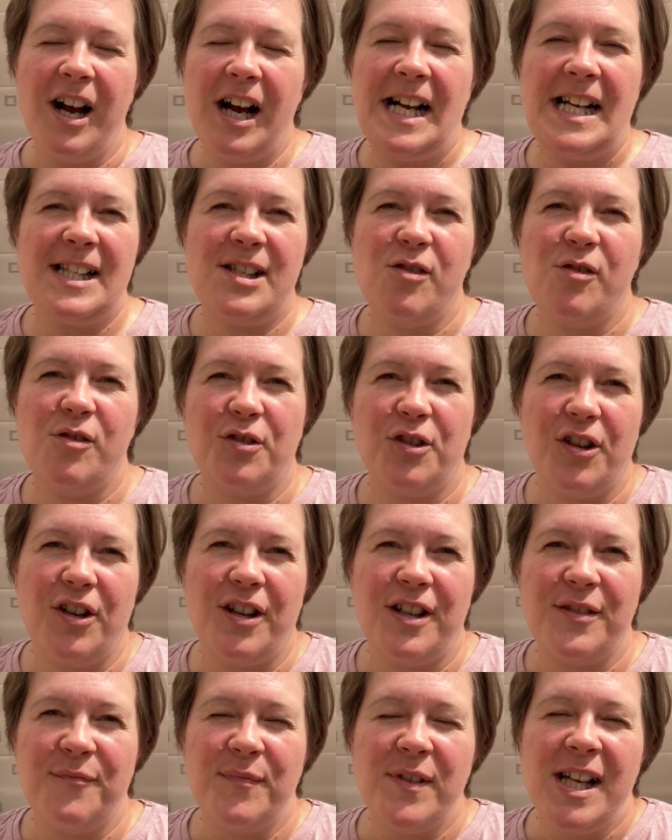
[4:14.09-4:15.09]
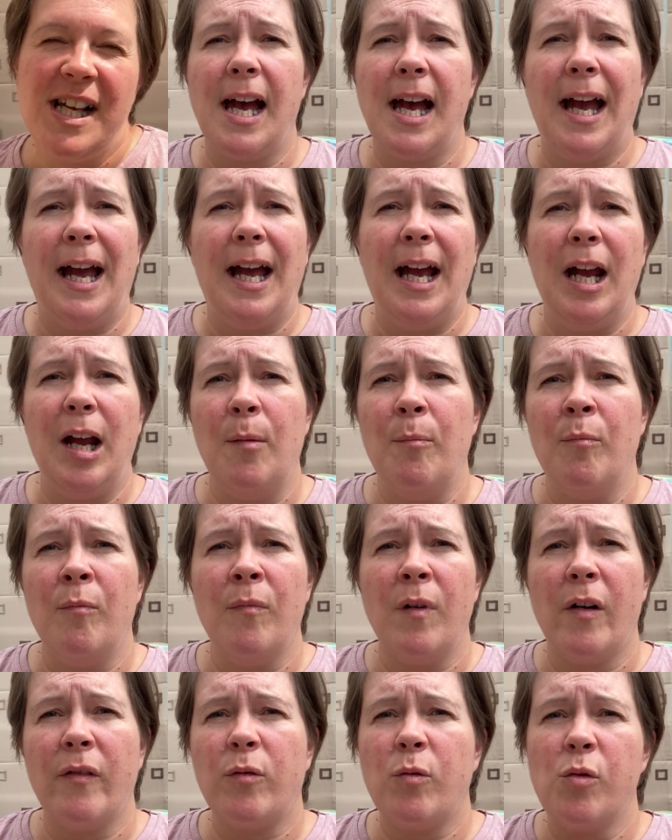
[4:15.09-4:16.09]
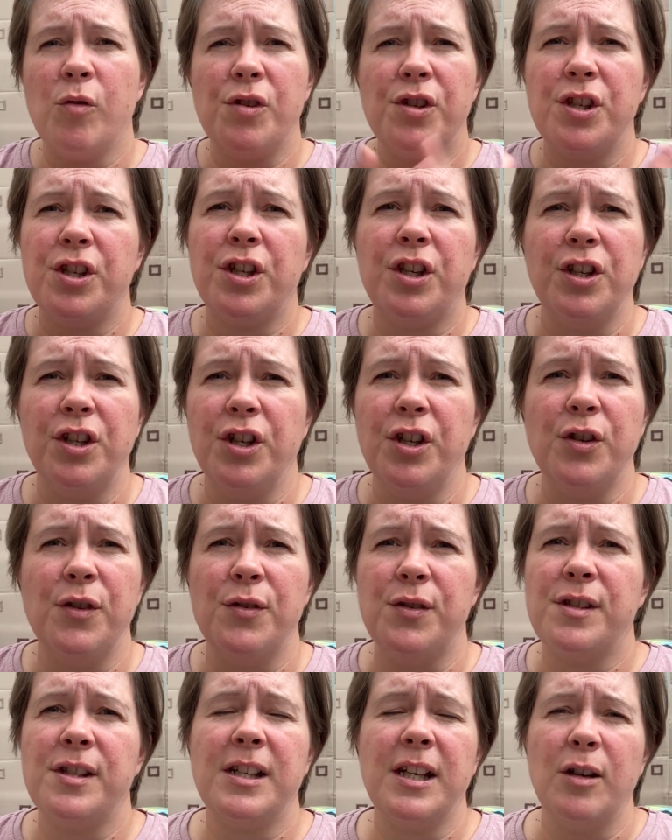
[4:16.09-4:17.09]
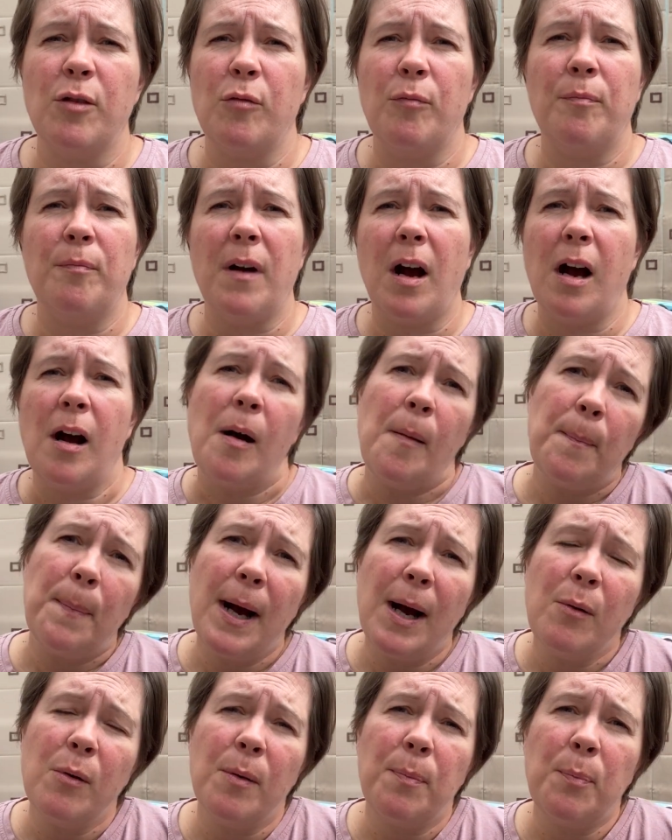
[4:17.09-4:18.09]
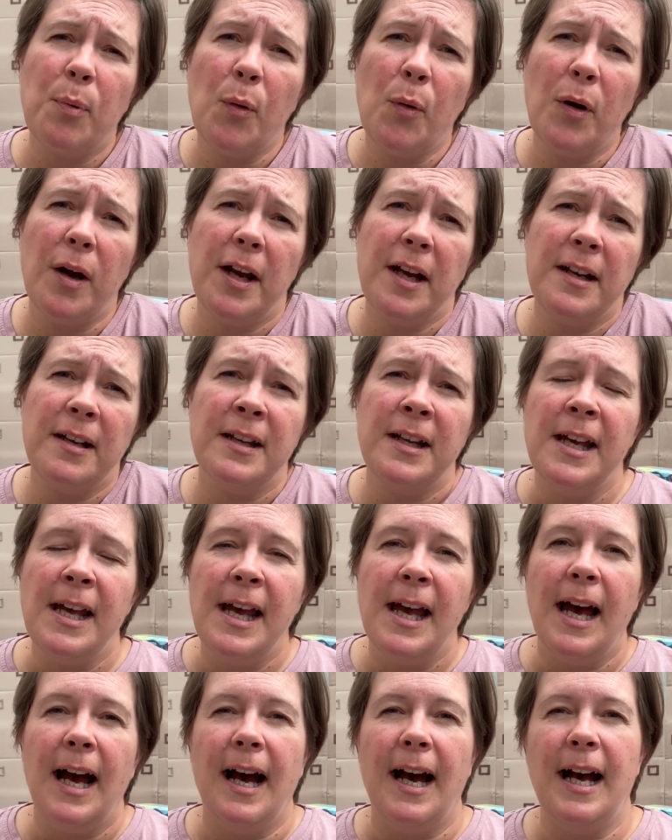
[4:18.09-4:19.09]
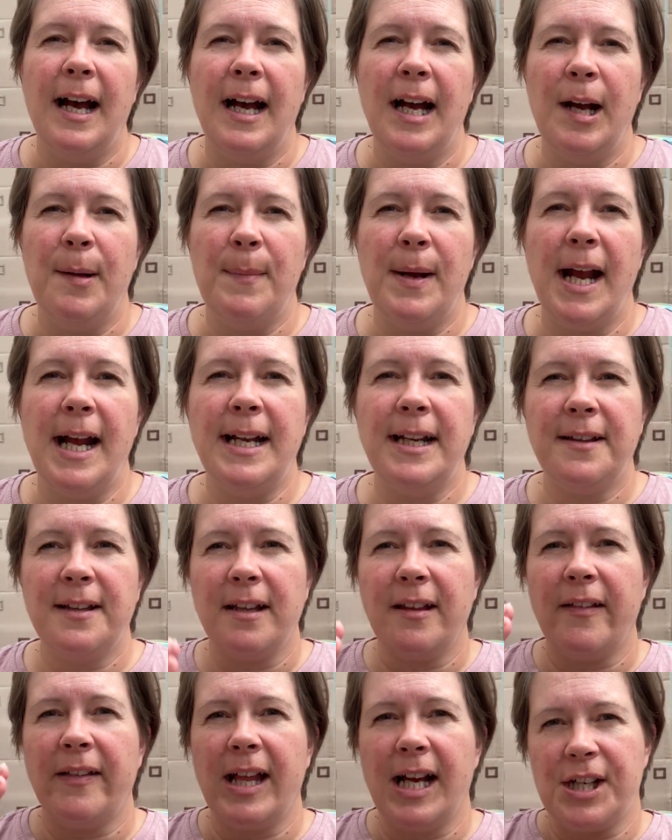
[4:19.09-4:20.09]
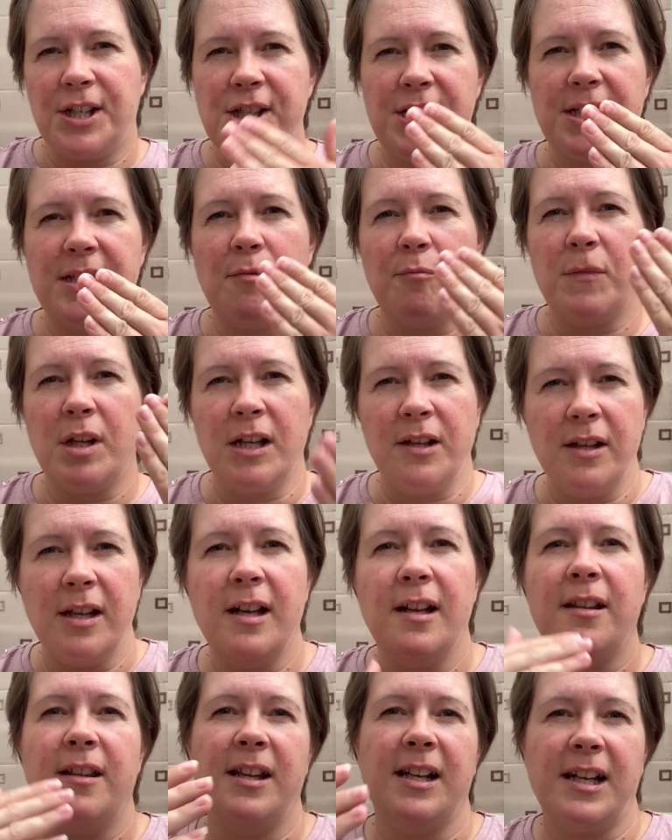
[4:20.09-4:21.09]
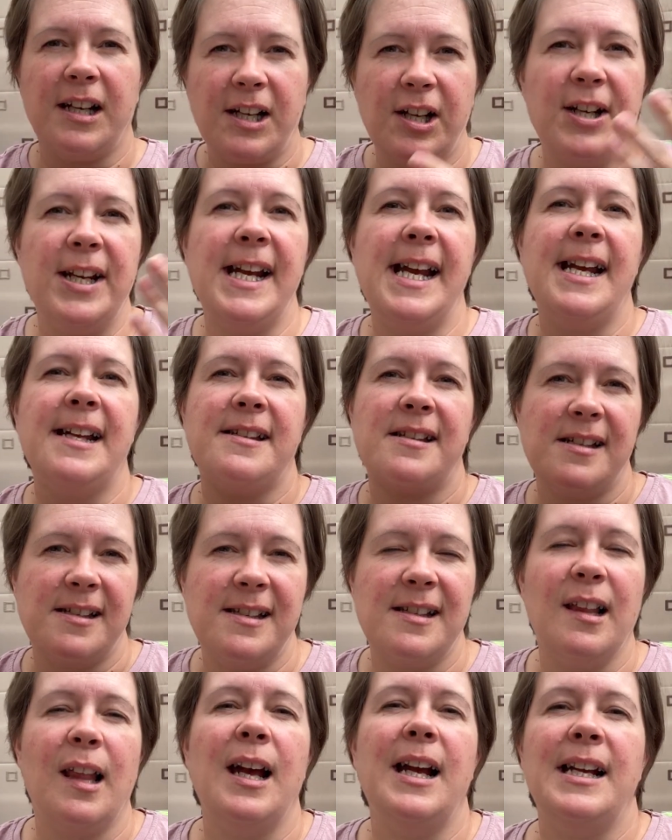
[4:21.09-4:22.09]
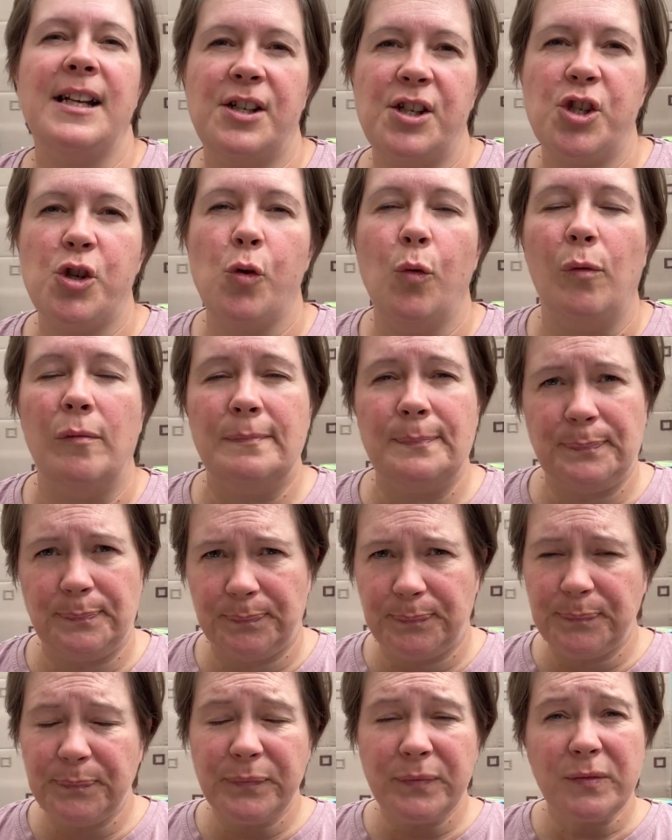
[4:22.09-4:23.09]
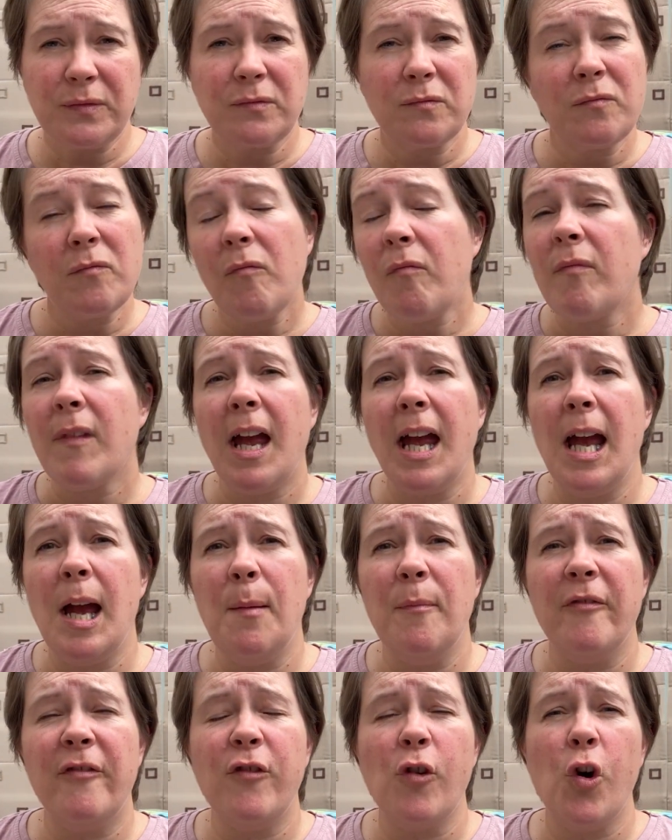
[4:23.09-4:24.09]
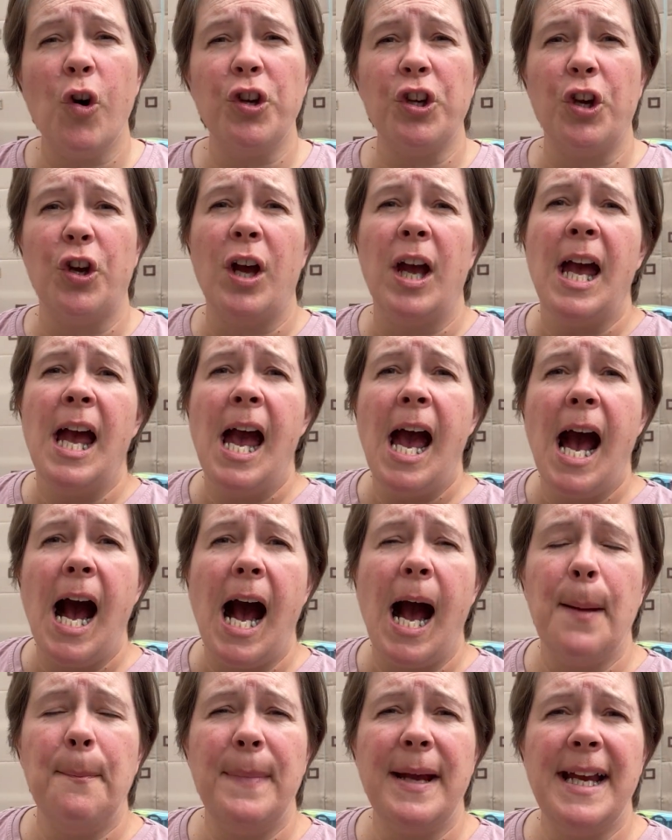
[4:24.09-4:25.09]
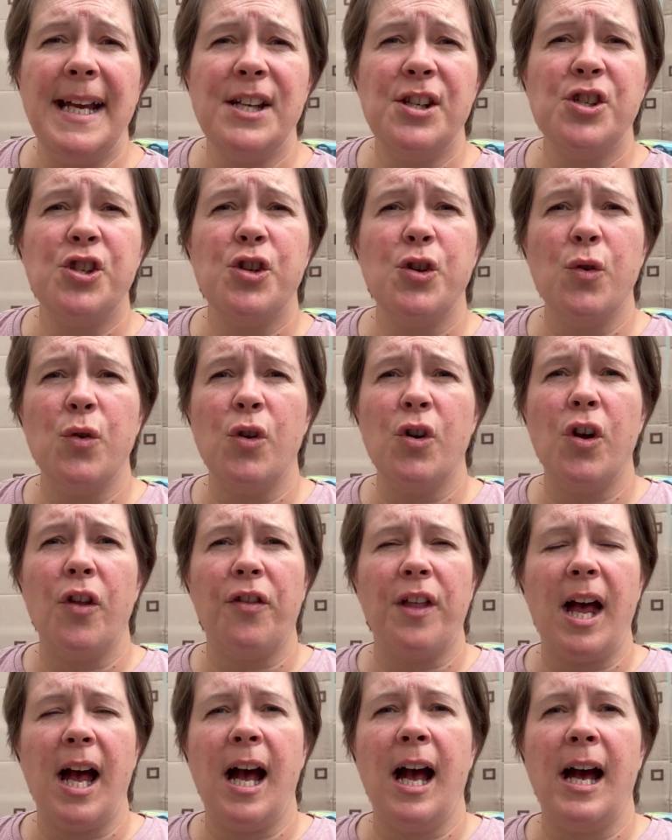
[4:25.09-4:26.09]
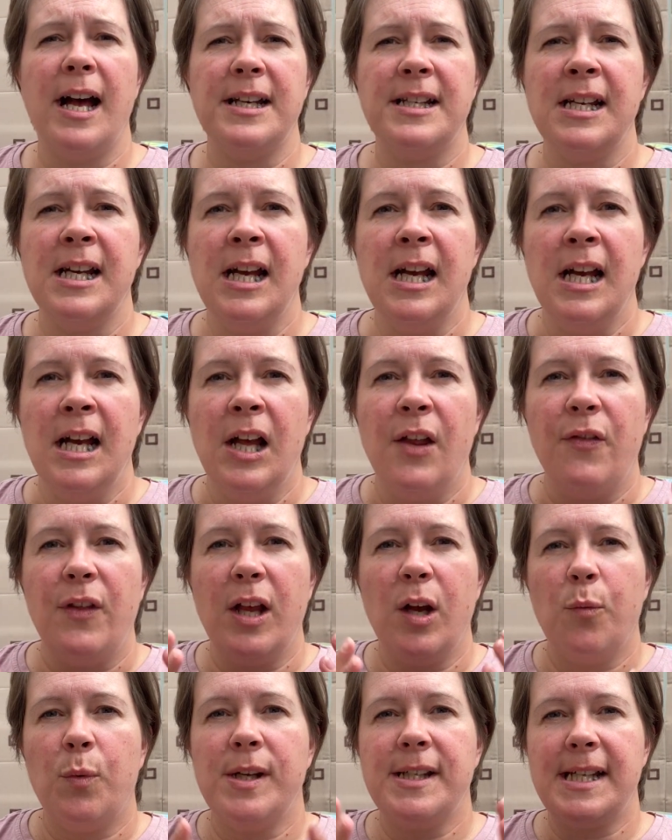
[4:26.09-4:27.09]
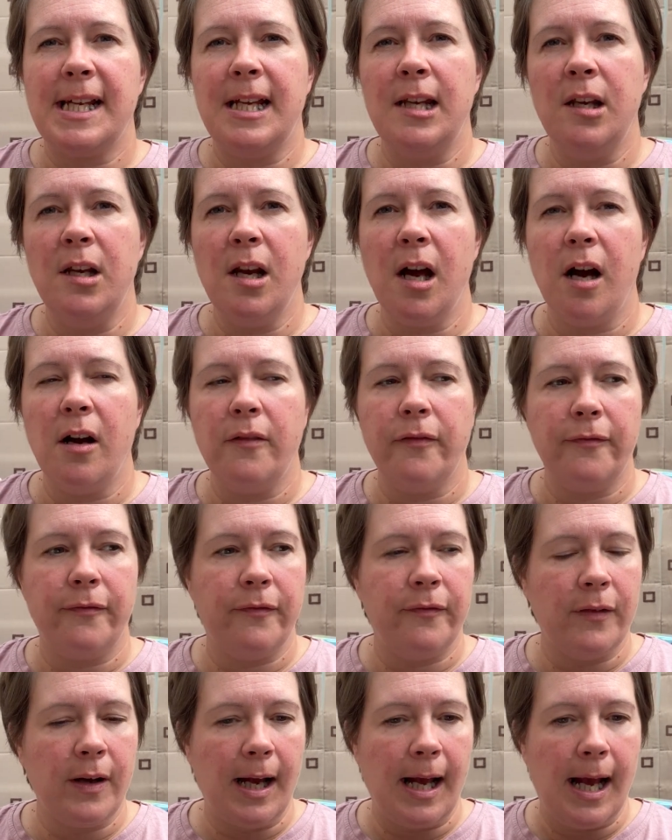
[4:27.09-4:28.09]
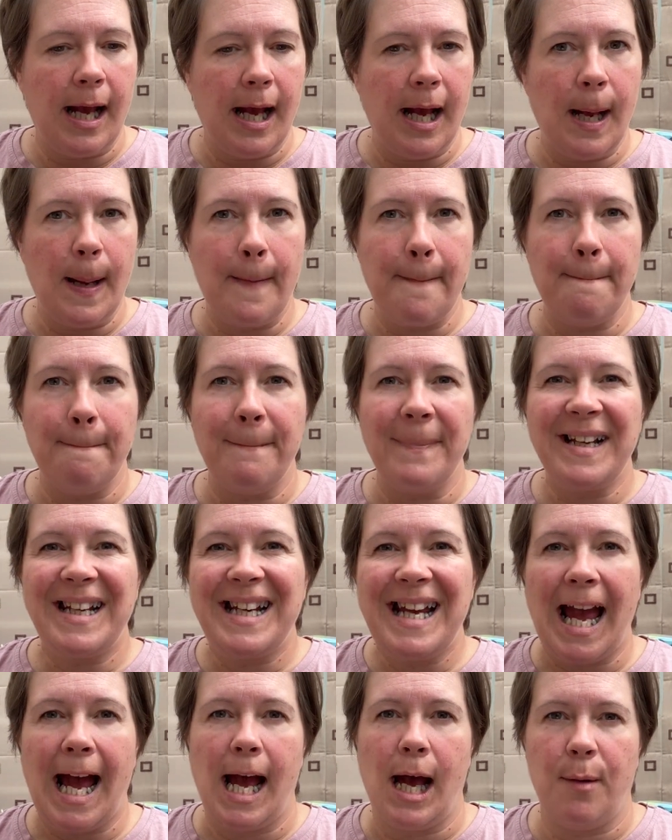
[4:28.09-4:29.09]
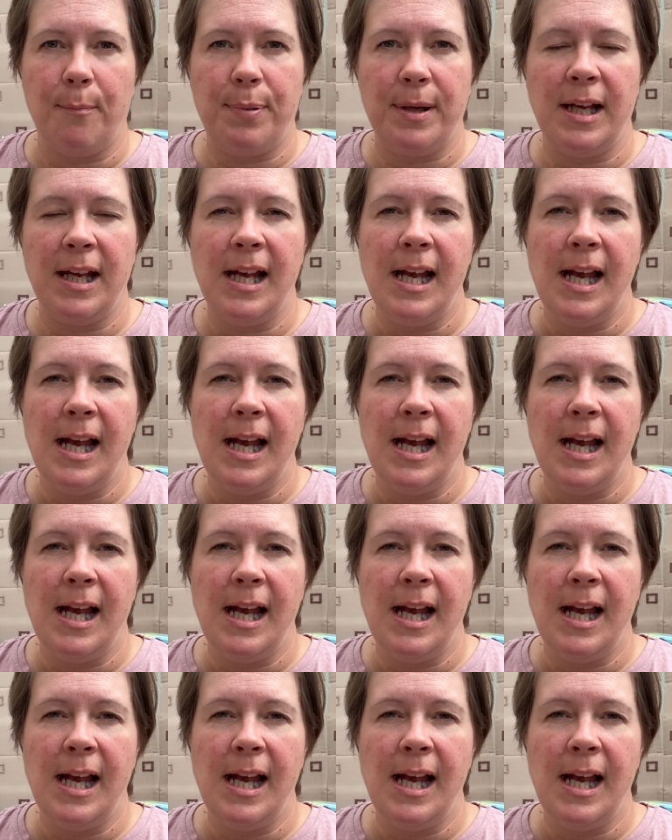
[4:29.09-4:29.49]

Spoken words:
It's all good. Of course, you can use, PowerPoint, anything like that, just something that creates a slideshow for you. I made sure that there was enough gap